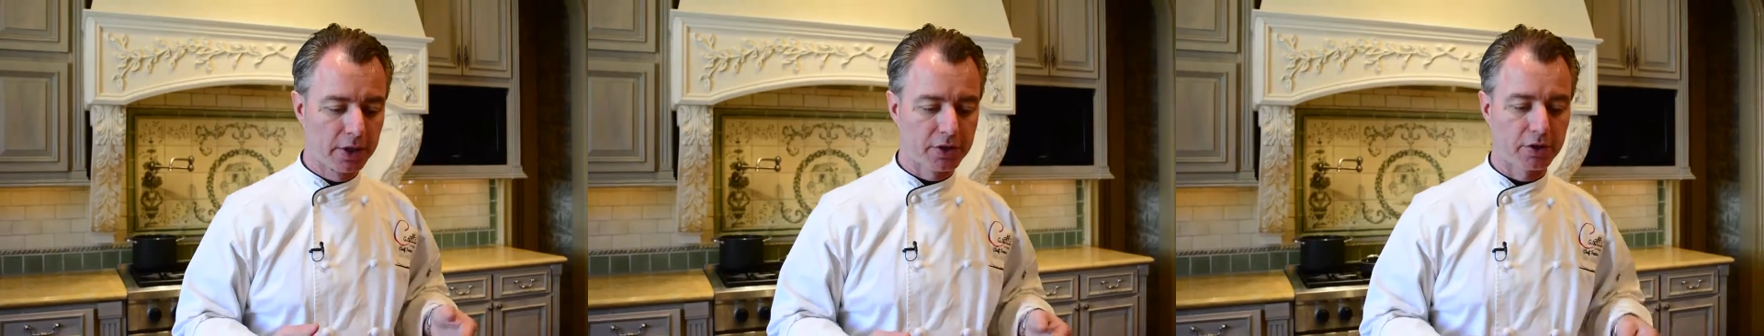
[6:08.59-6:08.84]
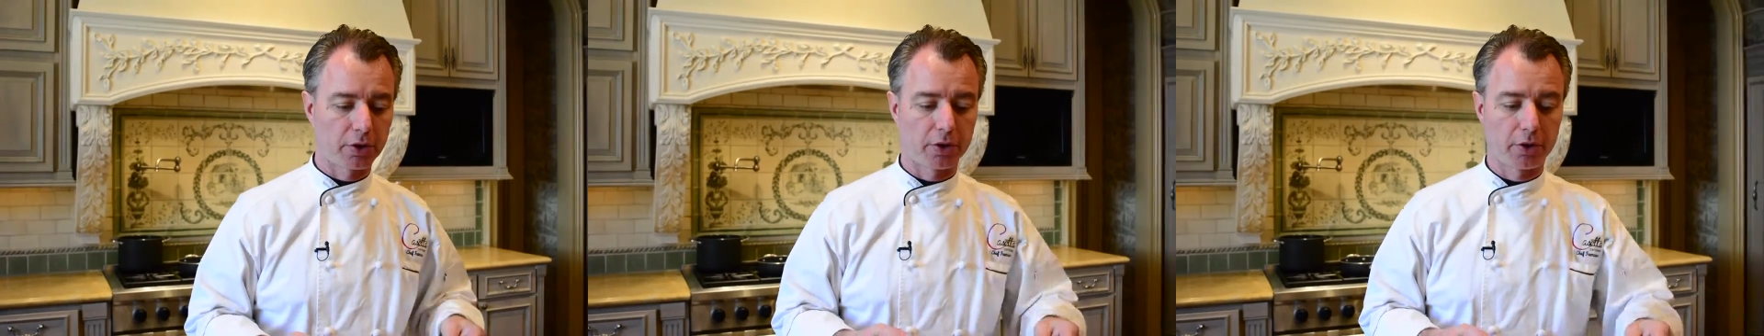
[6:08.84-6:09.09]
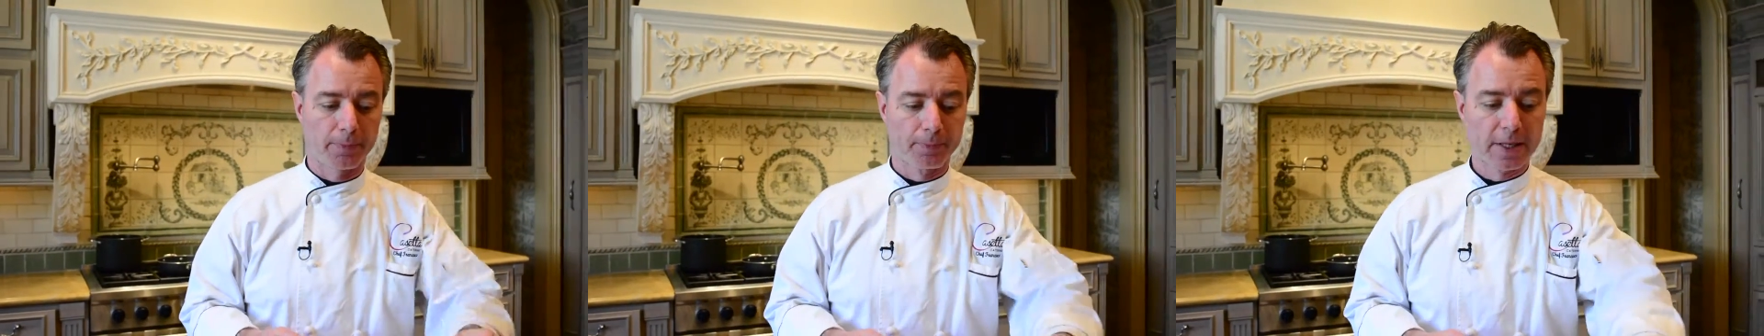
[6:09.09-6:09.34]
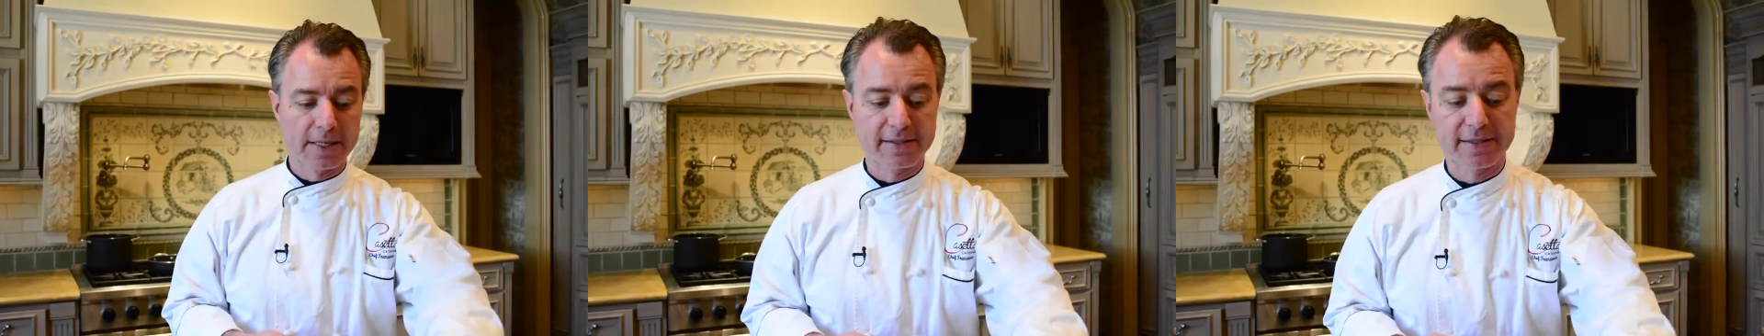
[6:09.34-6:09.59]
So
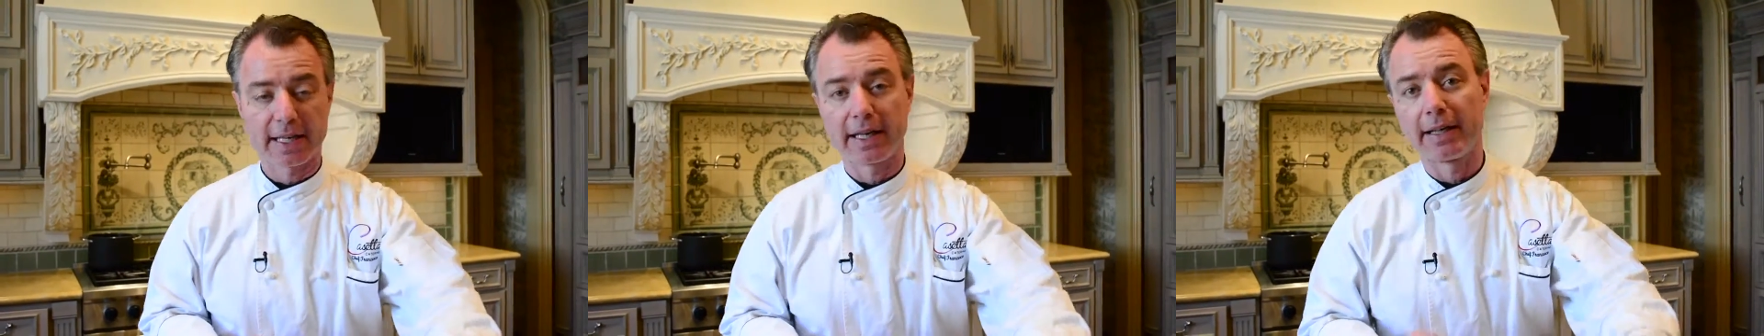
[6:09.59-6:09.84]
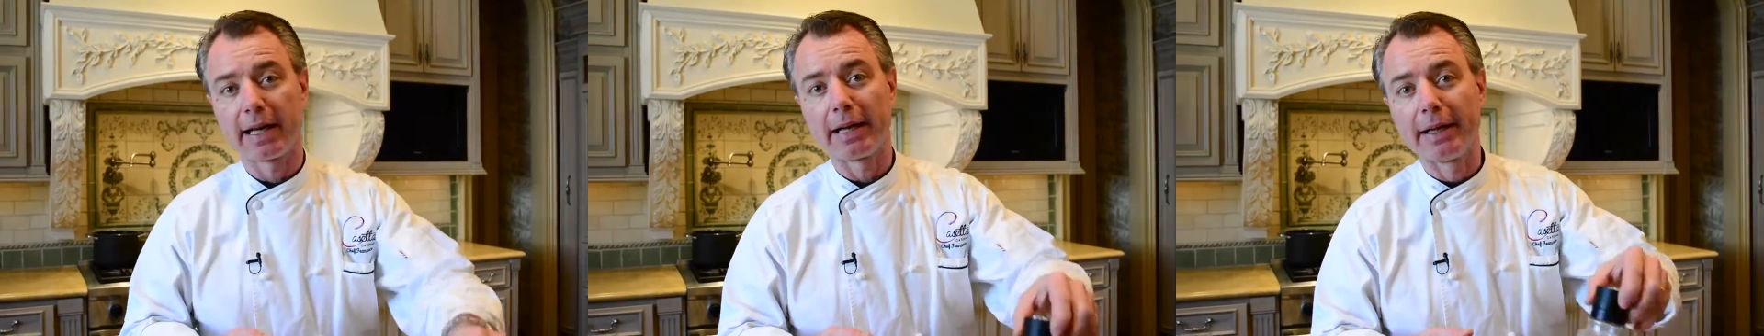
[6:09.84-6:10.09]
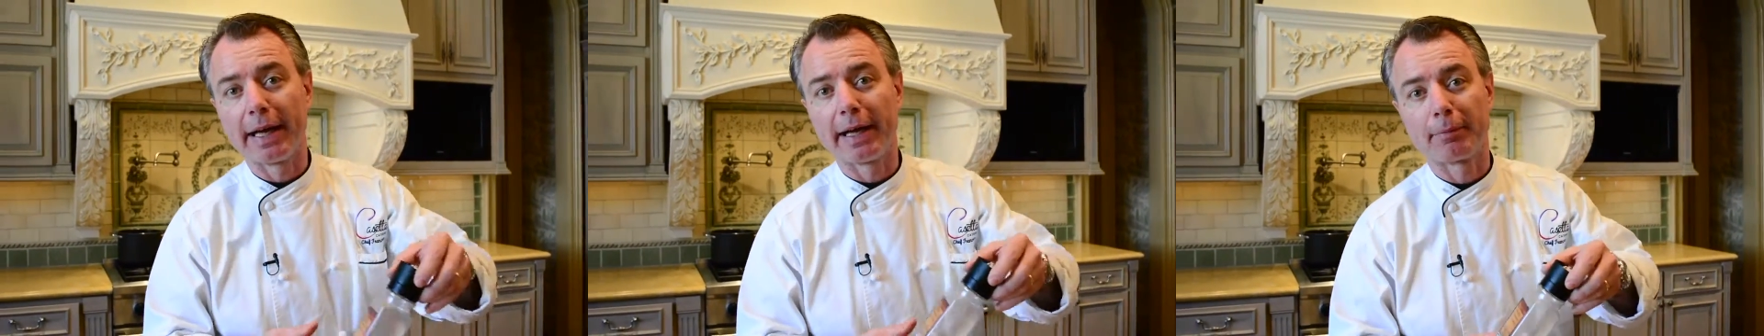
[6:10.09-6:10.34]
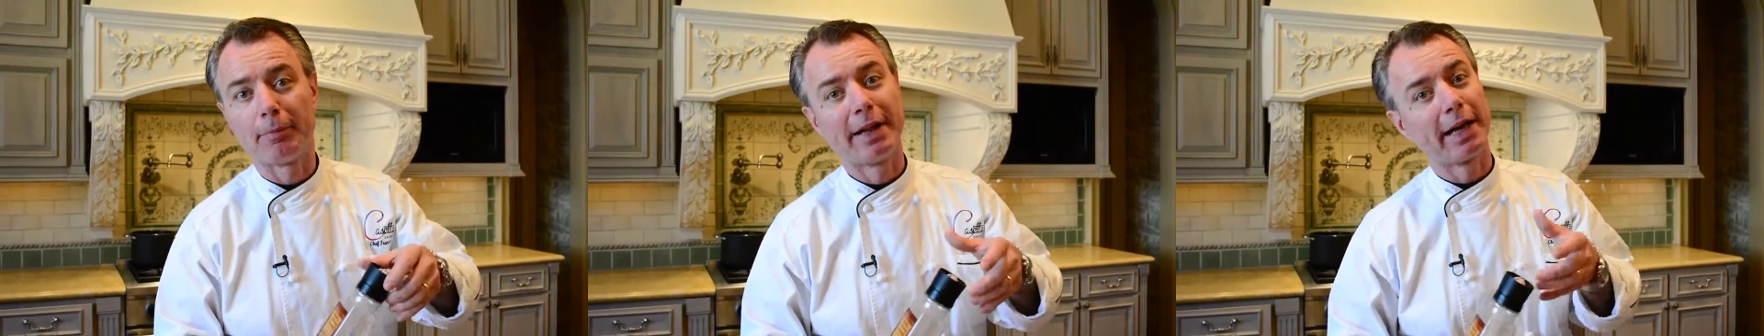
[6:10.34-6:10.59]
said and done
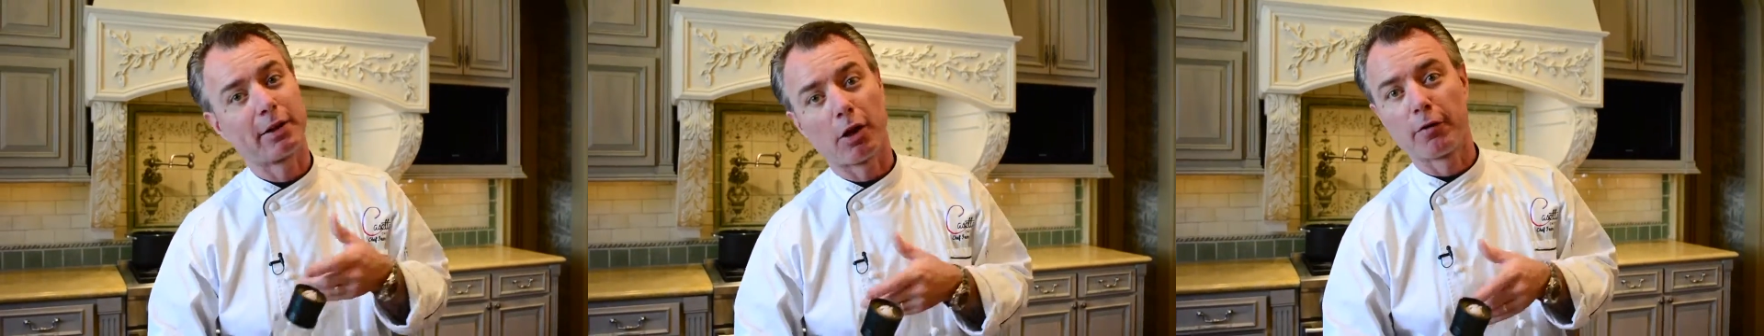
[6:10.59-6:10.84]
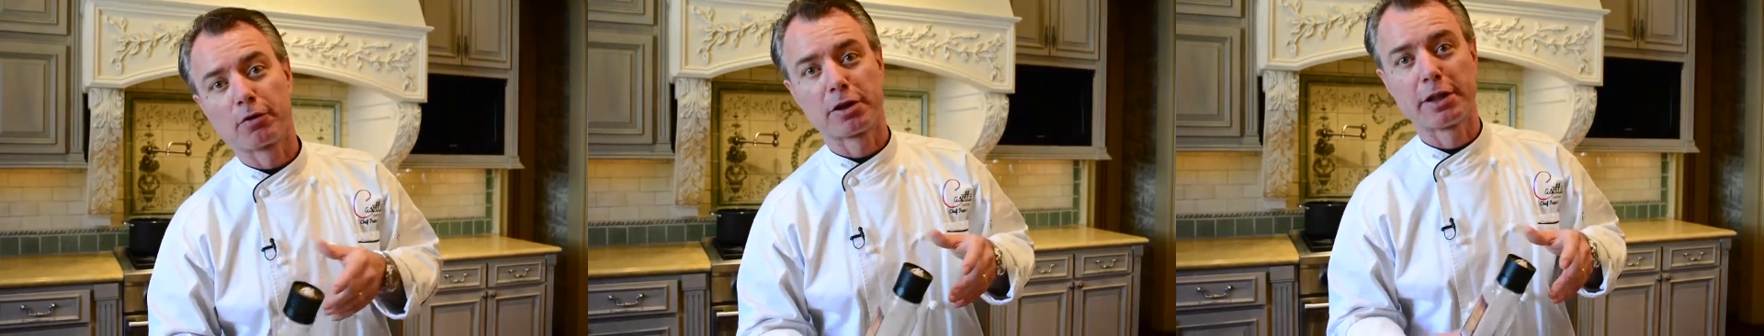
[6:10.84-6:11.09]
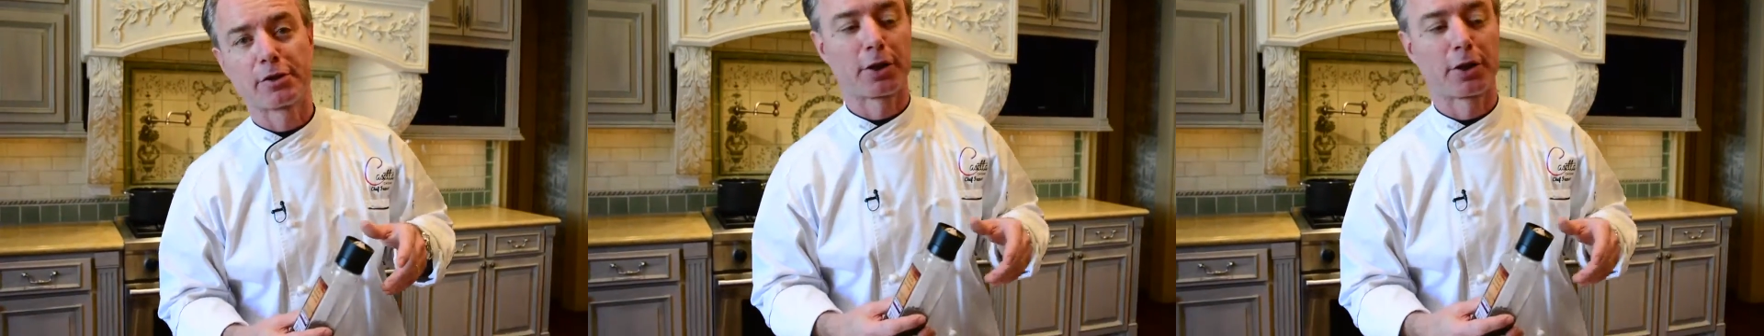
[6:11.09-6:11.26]
that obviously is